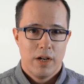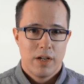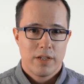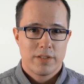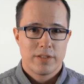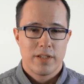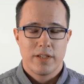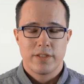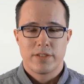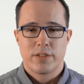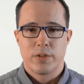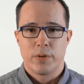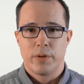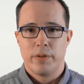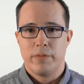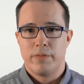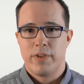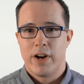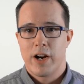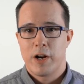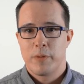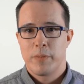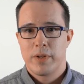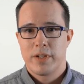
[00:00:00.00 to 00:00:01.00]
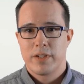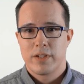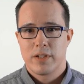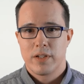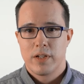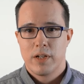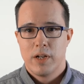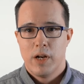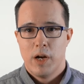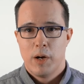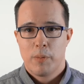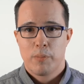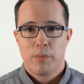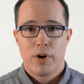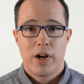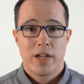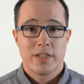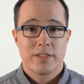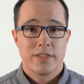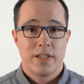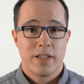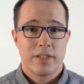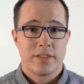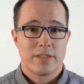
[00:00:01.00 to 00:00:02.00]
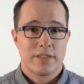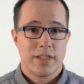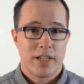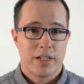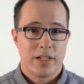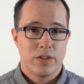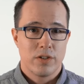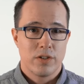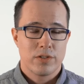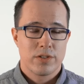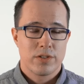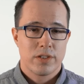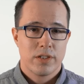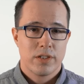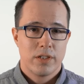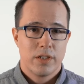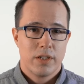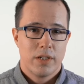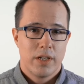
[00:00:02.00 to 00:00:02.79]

sense their environment, process signals,